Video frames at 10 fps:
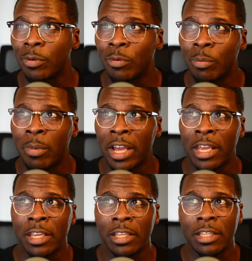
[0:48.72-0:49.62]

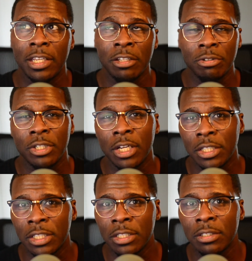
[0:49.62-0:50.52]
My
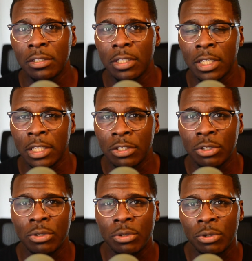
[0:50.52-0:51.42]
introduction
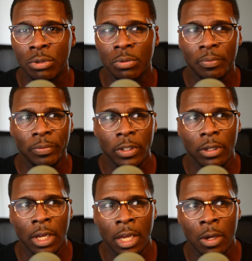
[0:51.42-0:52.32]
into
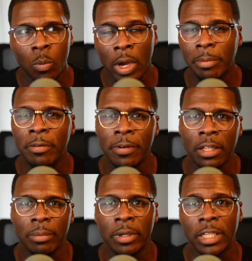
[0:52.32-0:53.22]
web
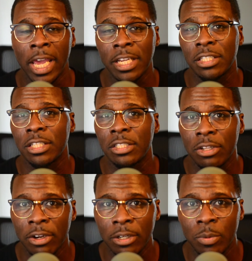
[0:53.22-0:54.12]
development actually
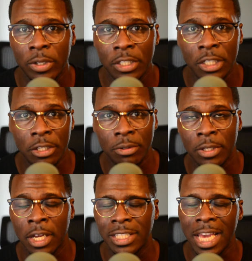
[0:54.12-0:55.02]
started with
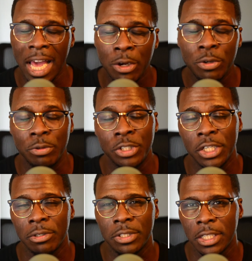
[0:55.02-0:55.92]
Yahoo
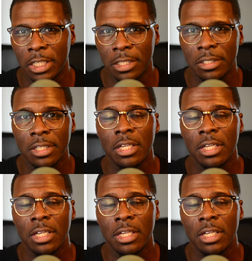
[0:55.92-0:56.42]
GeoCities.